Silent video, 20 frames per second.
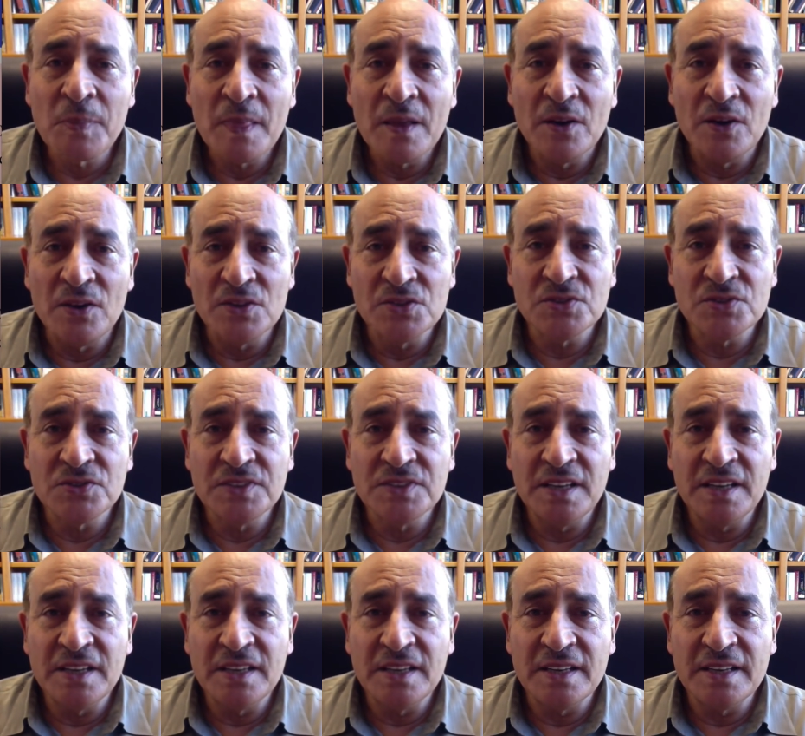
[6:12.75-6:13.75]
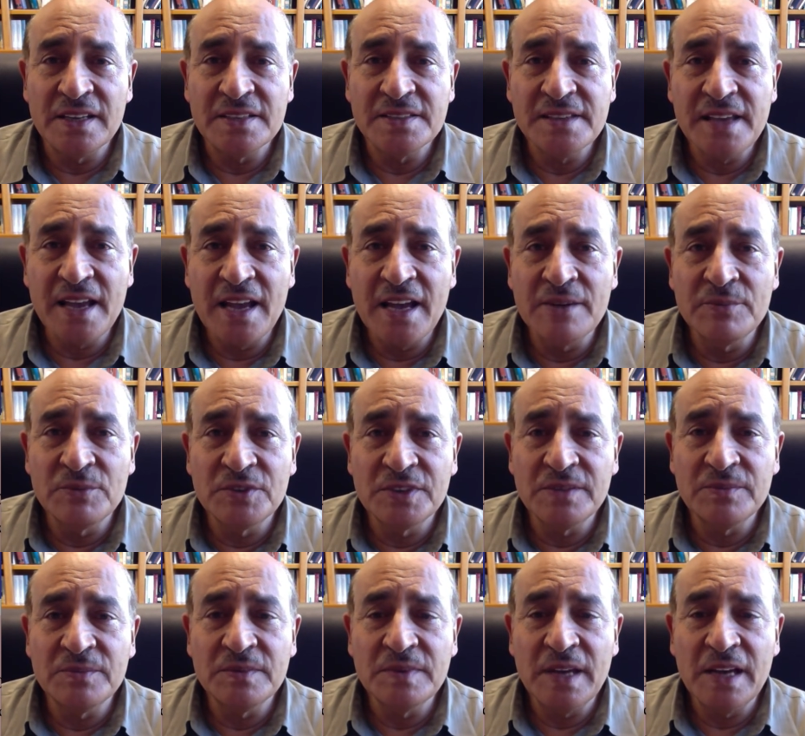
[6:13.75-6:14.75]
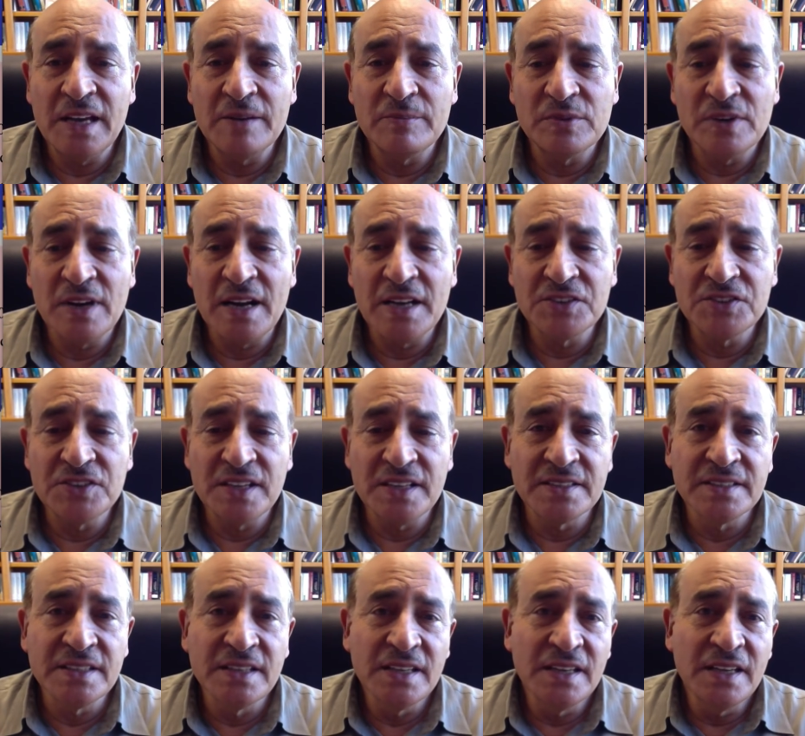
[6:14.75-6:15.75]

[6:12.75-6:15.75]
also take an exam or you make a project,